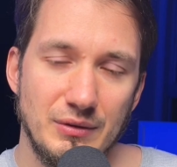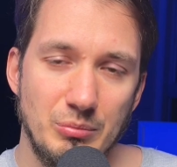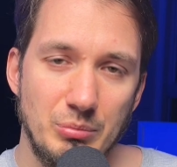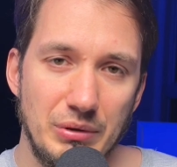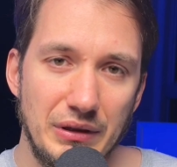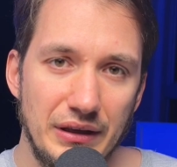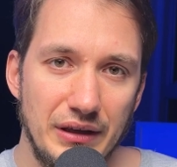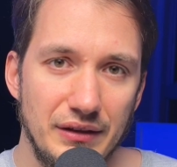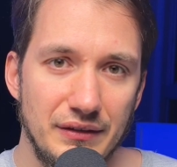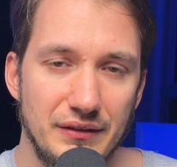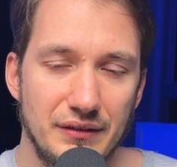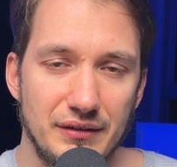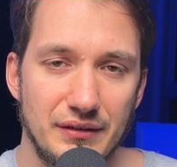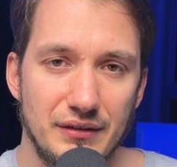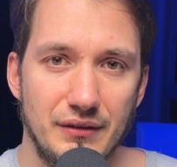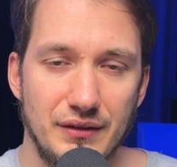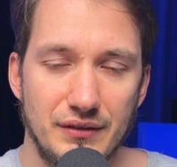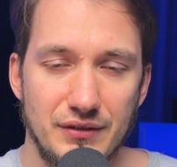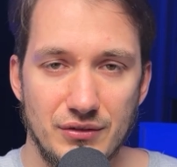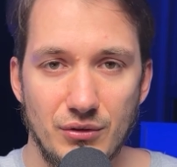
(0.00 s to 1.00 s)
splits
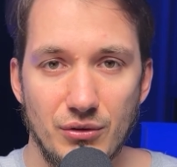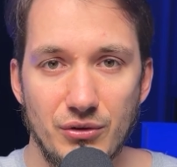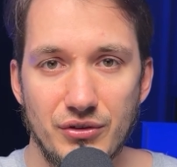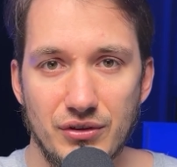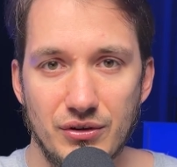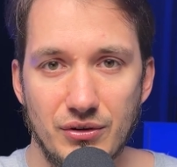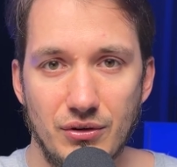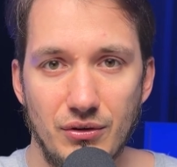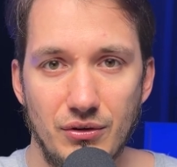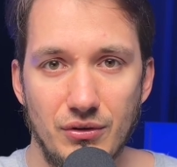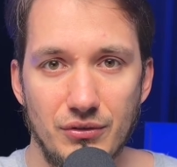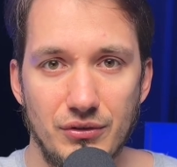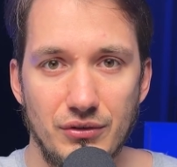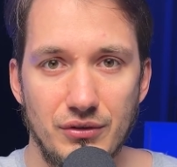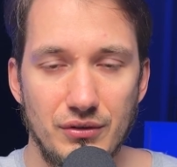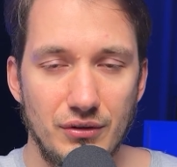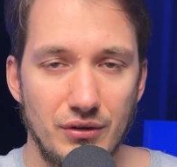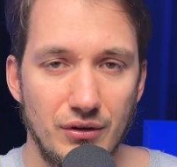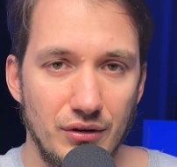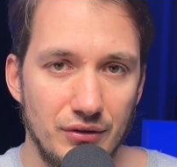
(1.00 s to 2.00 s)
the source code
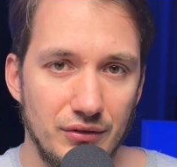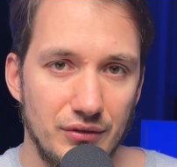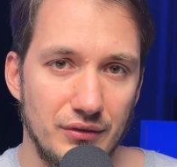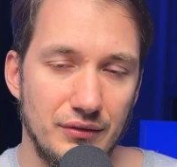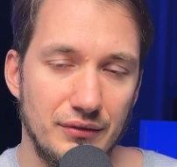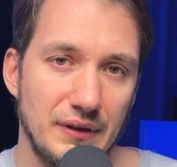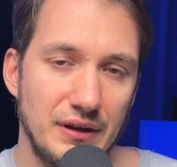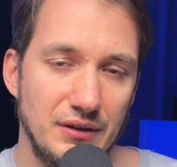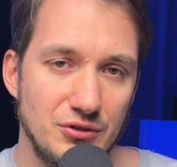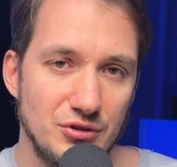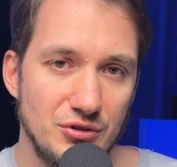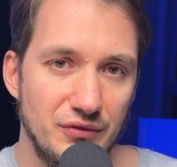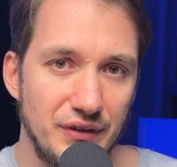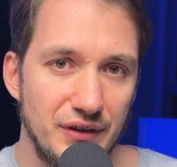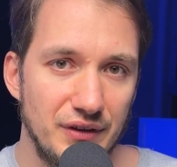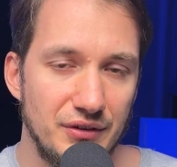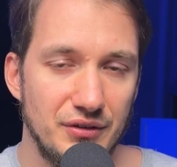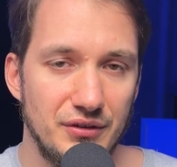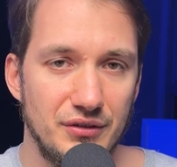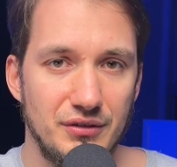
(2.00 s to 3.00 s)
on
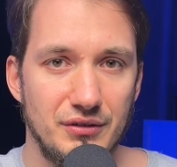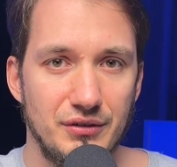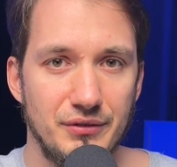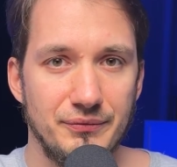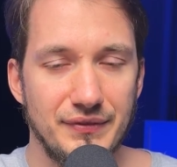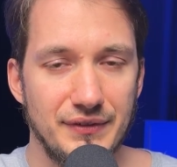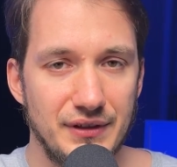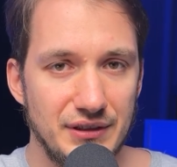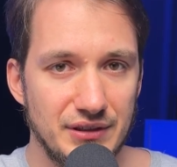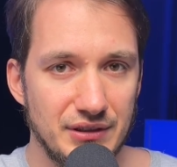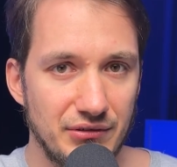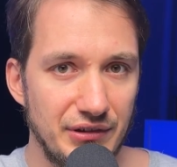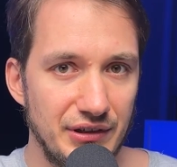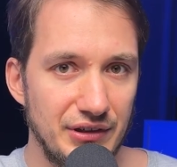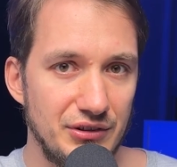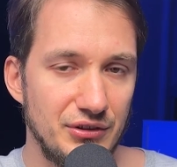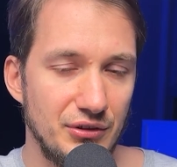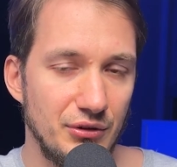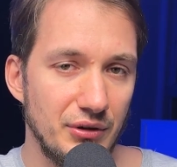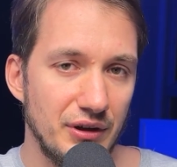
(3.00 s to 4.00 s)
individual
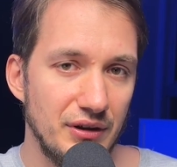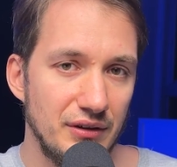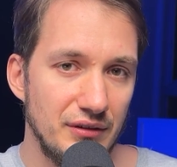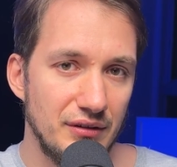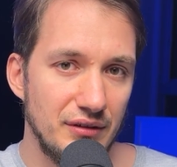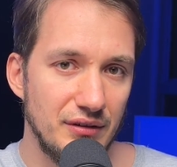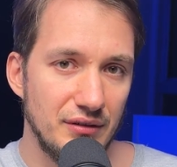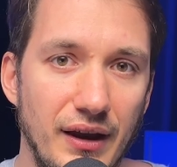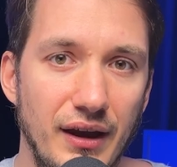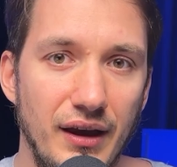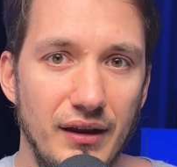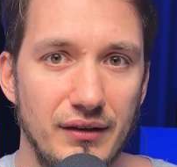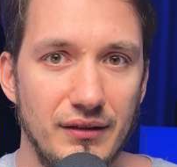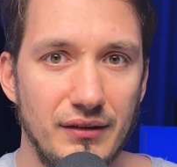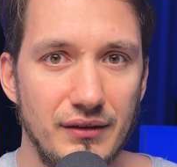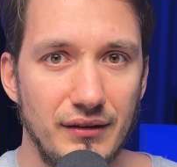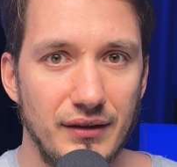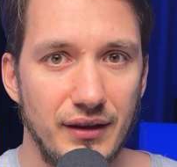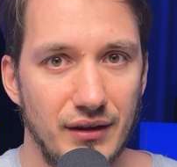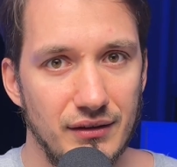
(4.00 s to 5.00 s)
discrete tokens
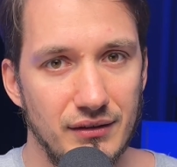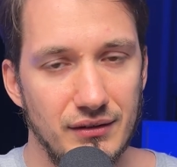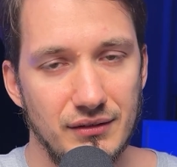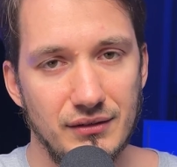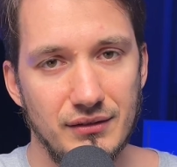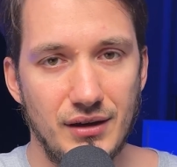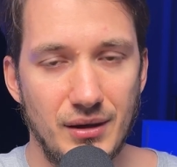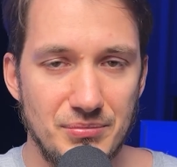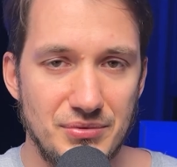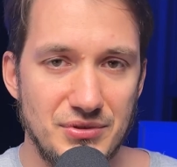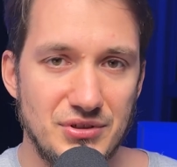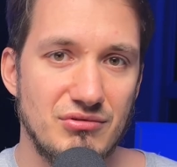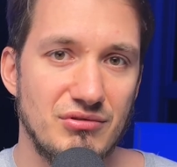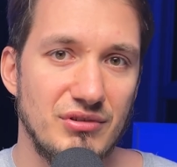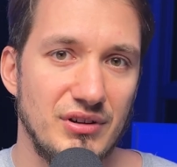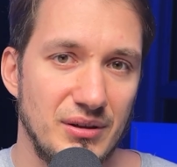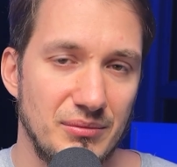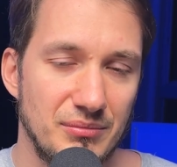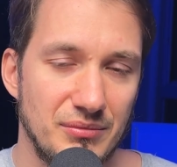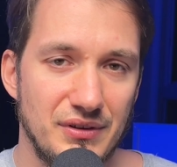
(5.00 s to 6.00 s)
and then
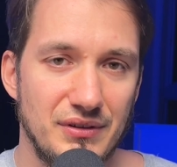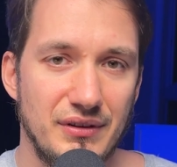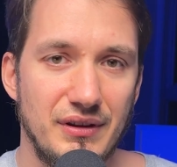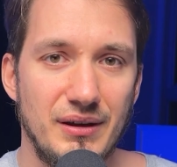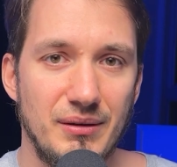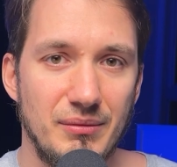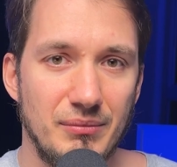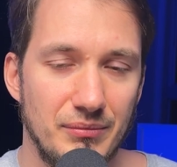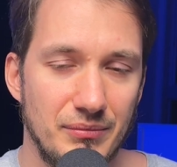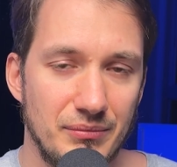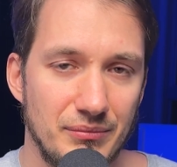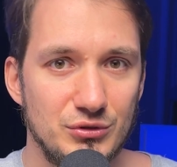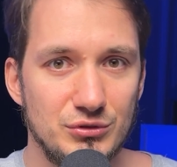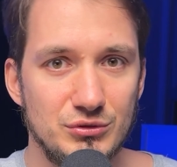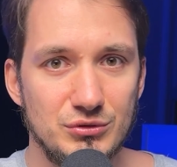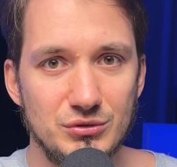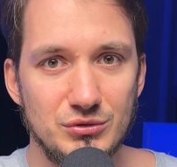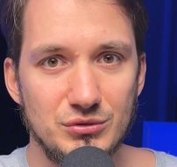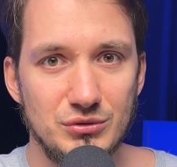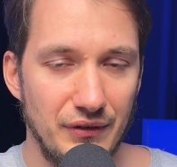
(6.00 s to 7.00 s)
upstreams them
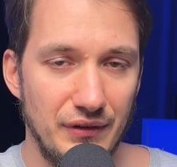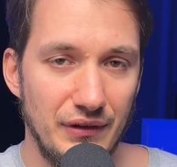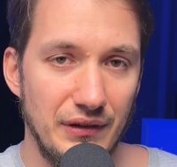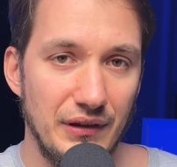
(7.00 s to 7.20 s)
to the